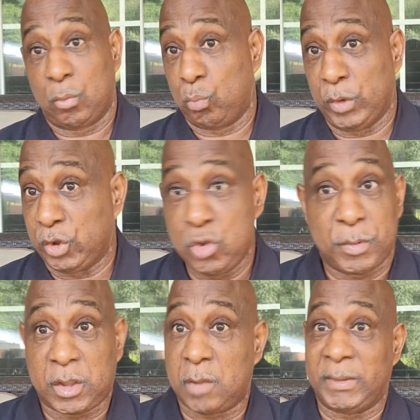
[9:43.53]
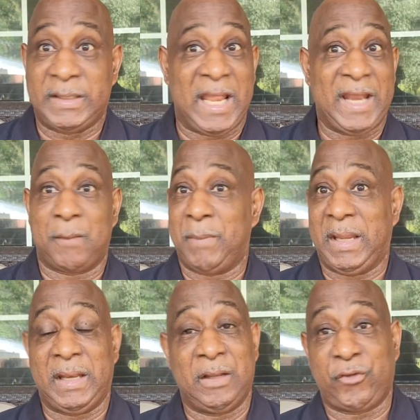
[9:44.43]
When you become a daddy,
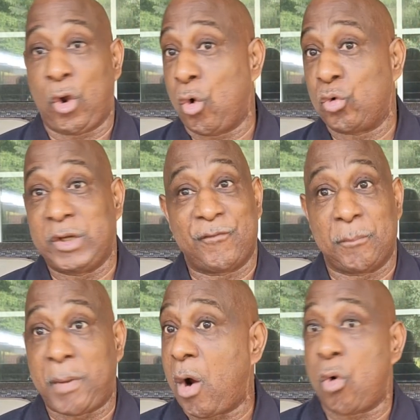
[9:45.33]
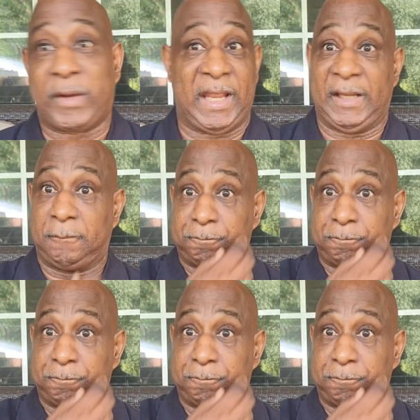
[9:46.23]
man, it's a whole different ball game.